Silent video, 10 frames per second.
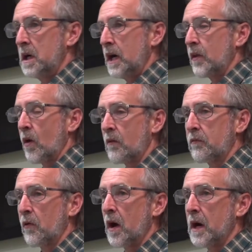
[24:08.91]
And they're
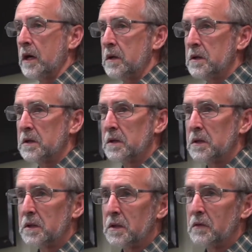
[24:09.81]
afraid.
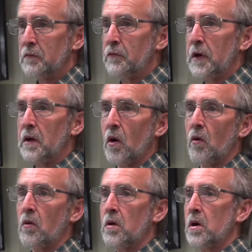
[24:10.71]

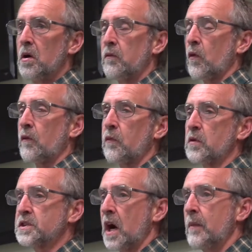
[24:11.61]
Fear for the
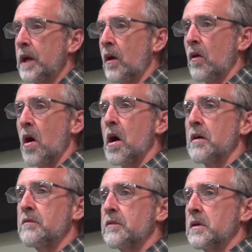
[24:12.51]
first time in their
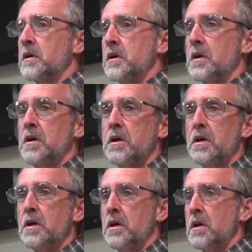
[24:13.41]
life,
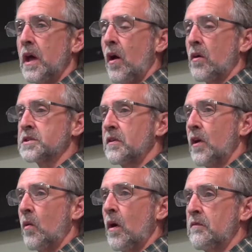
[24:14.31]
they also
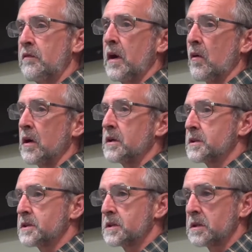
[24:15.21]
know what fear
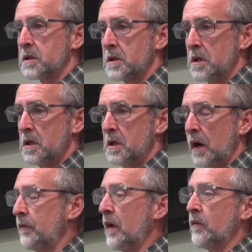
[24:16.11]
is.
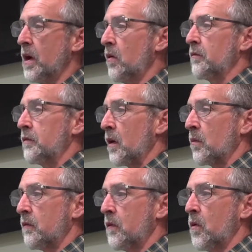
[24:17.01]
I've never known fear
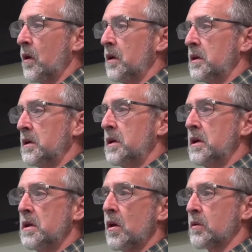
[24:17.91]
before.
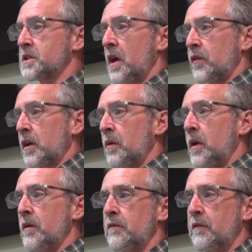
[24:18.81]
There was nothing to
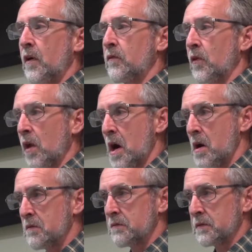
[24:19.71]
be fearful of.